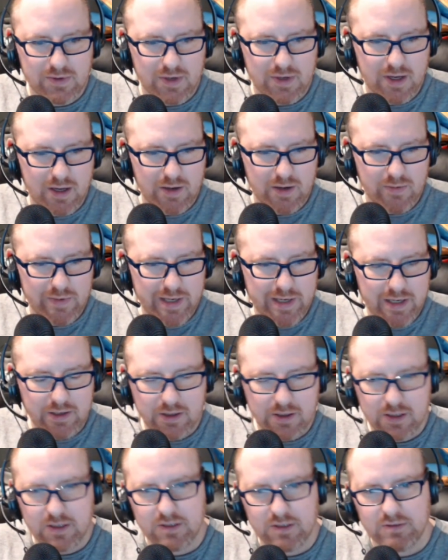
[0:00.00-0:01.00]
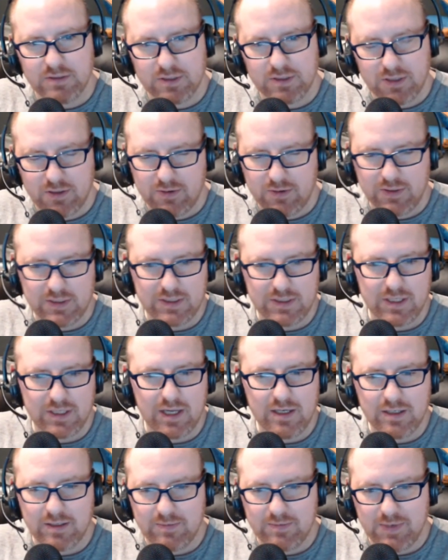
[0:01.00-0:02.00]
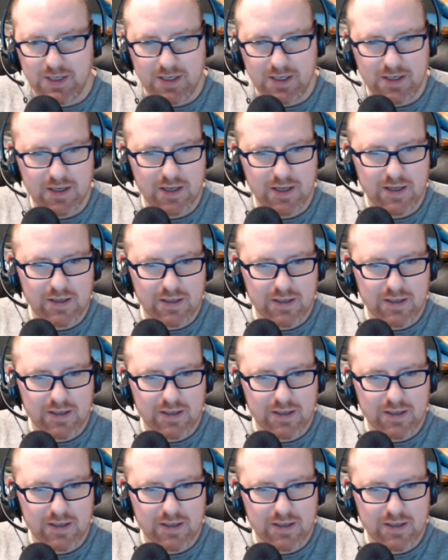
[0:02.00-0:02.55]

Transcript: Uh, we hear so it's not going to be